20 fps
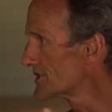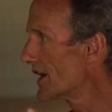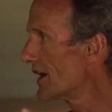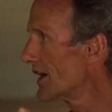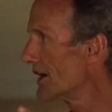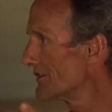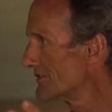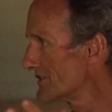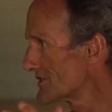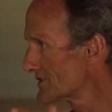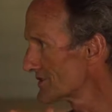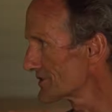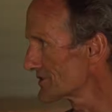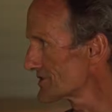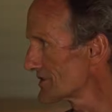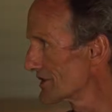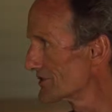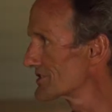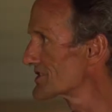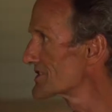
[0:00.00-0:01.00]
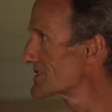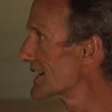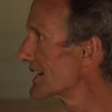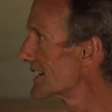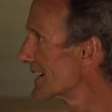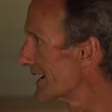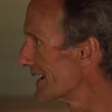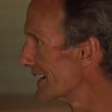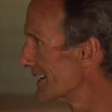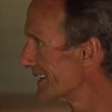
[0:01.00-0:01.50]
guitarist, or a
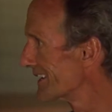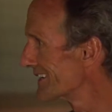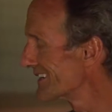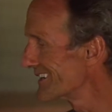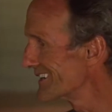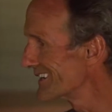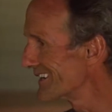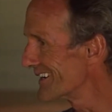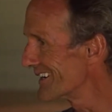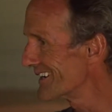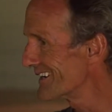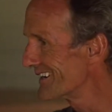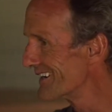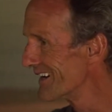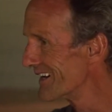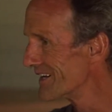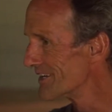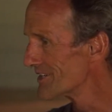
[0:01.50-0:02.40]
singer, you know.